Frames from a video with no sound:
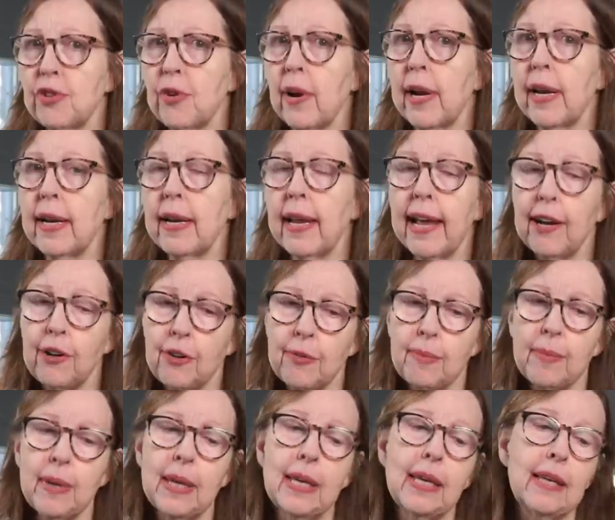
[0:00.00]
trying to
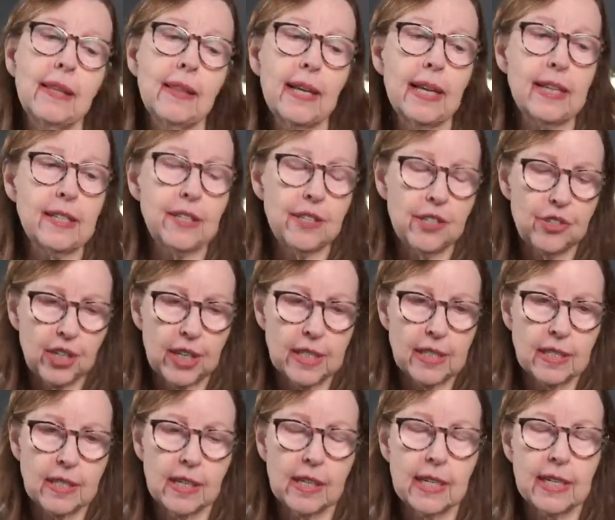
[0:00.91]
help me and they
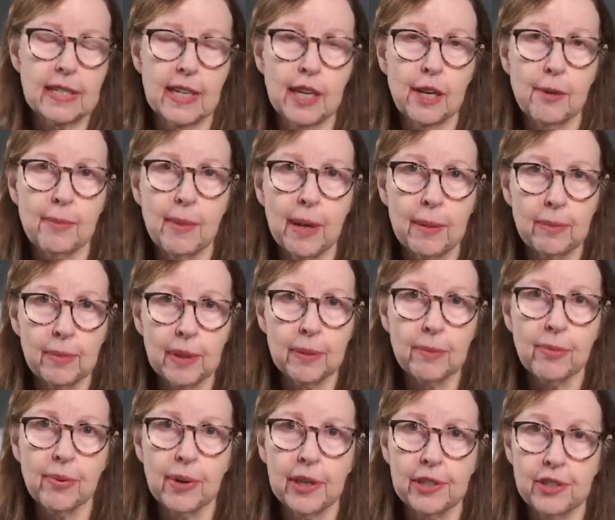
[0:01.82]
suggested I take my
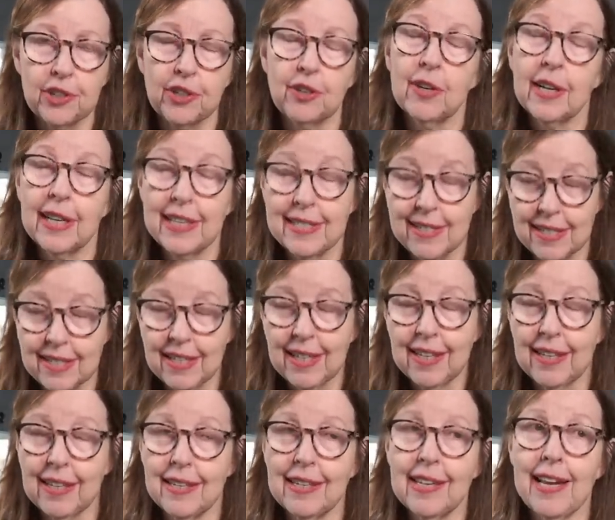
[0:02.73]
blood pressure, and I
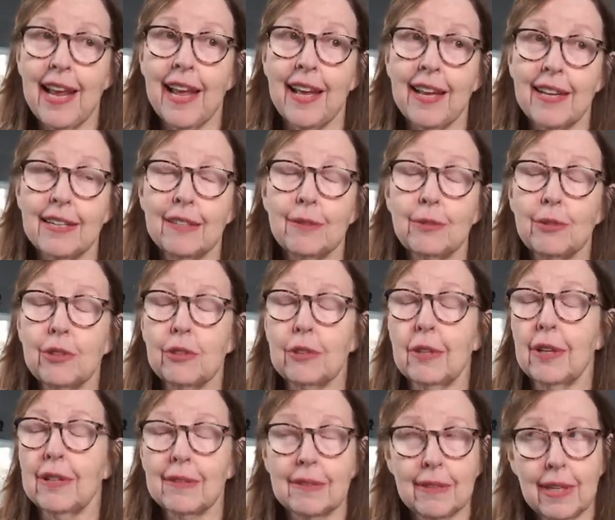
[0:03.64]
did, and it
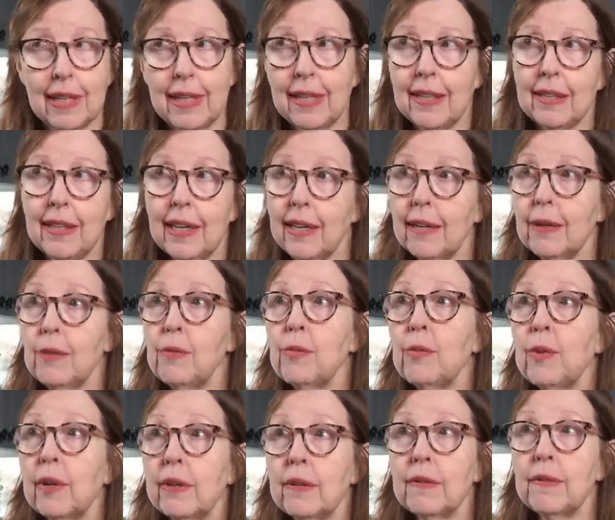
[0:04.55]
was like
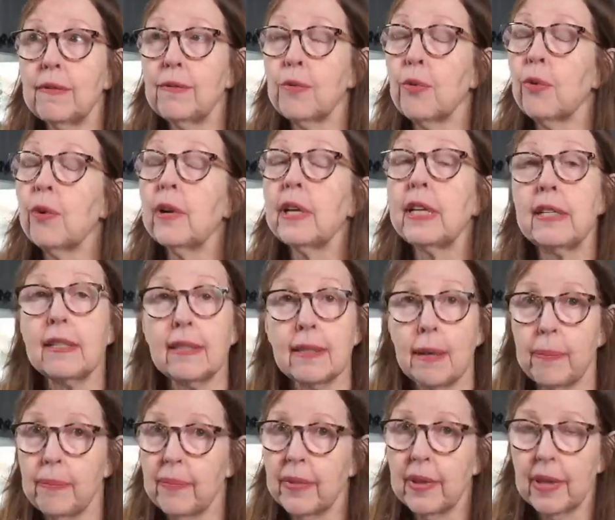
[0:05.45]
140
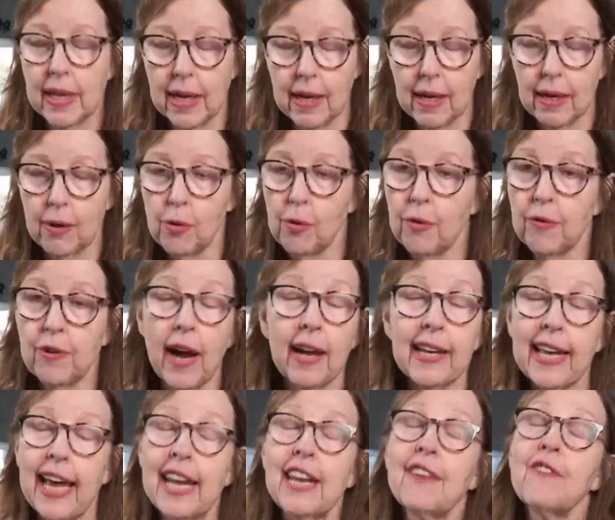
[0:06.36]
something over.
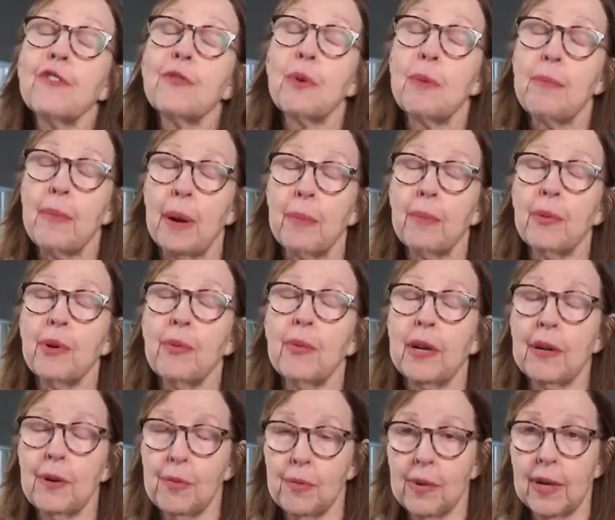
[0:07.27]
I can't even remember
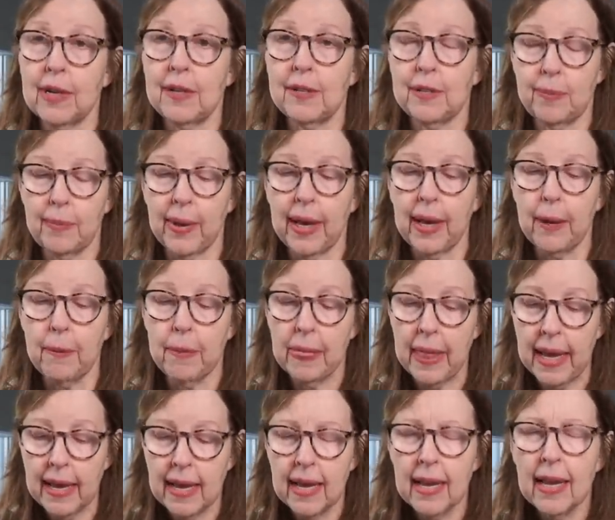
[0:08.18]
what it was, but
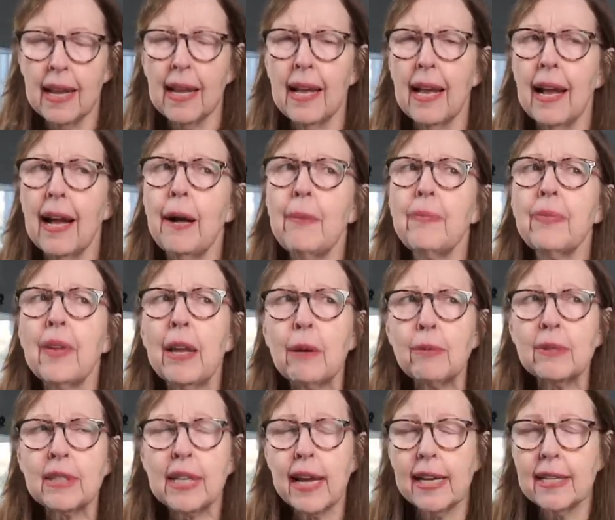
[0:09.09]
um,
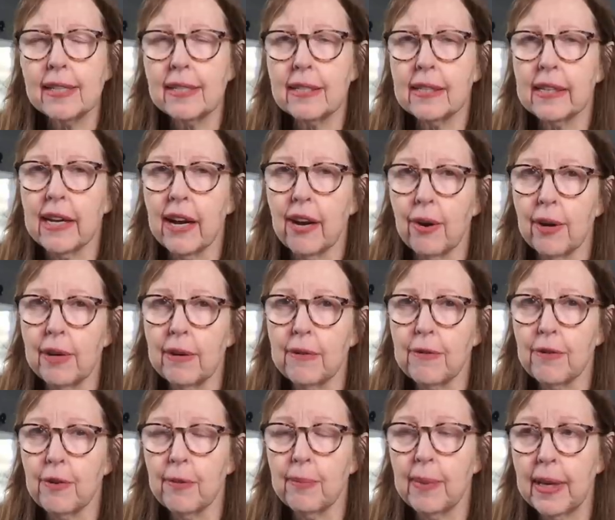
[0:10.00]
it was kind of scary
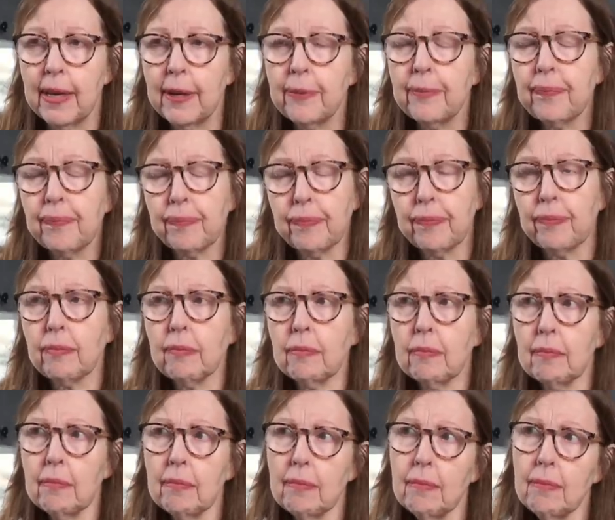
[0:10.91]
for me.
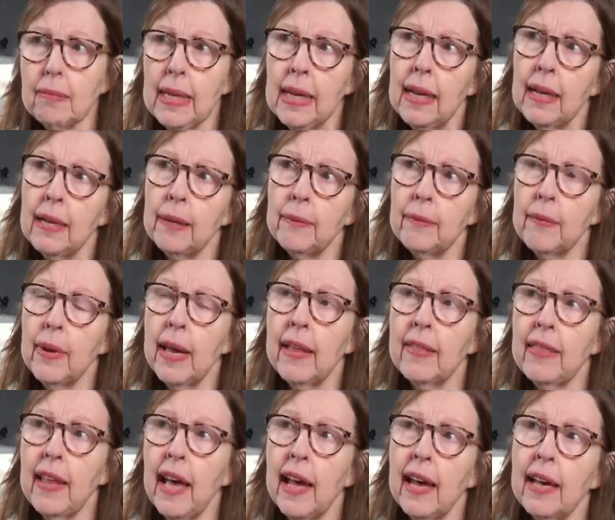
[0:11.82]
Um,
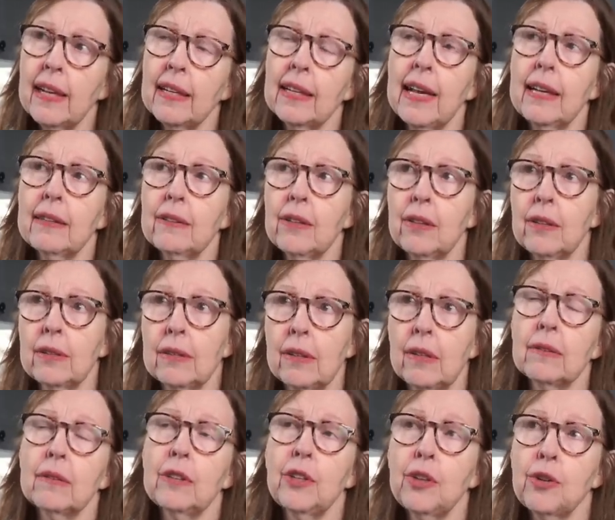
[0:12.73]
and that,
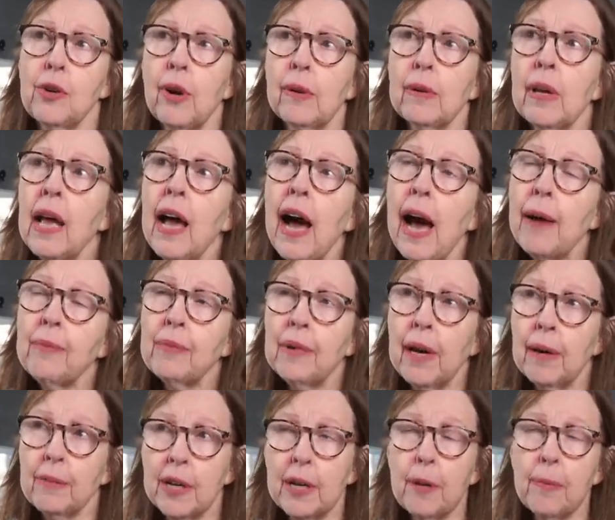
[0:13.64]
you know, I'm,
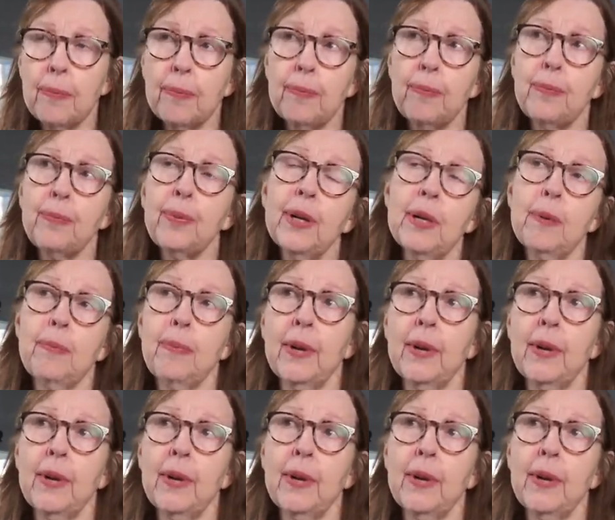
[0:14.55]
I'm going to put a